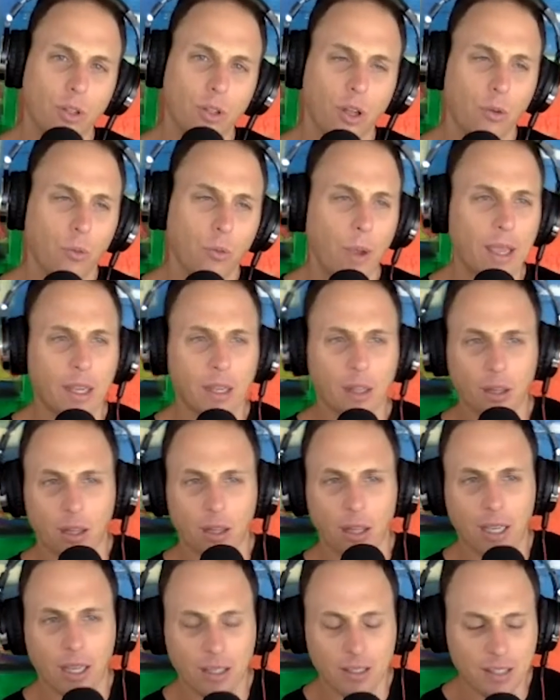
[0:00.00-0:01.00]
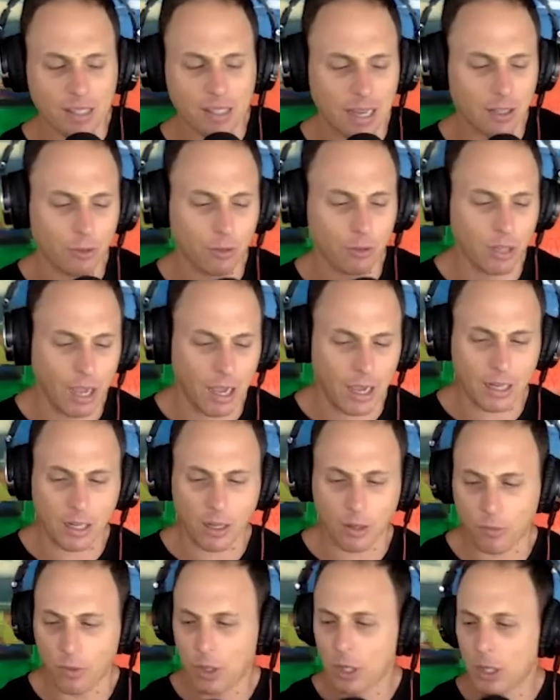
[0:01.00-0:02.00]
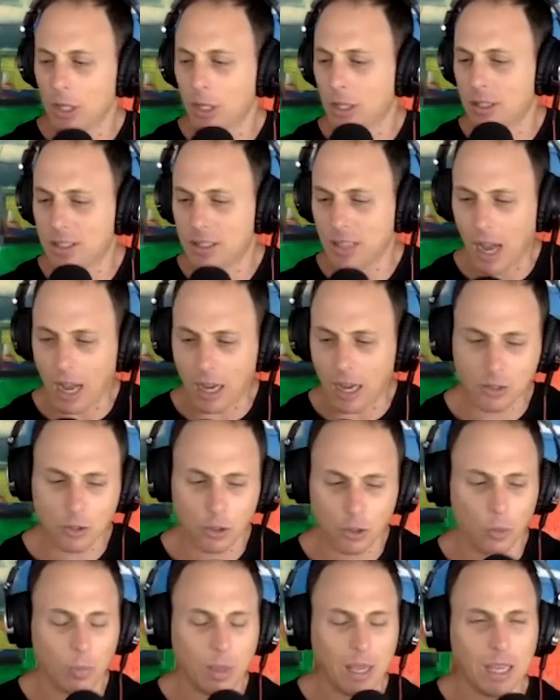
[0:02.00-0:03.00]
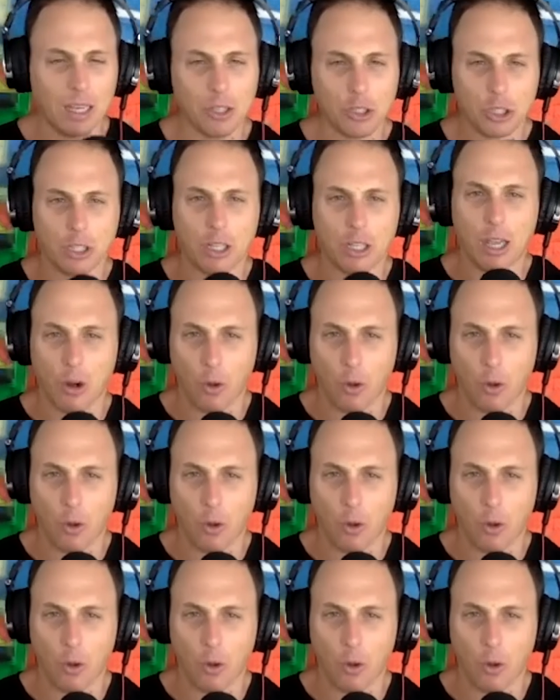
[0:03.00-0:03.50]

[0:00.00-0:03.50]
a regular like a standard kind of doctor patient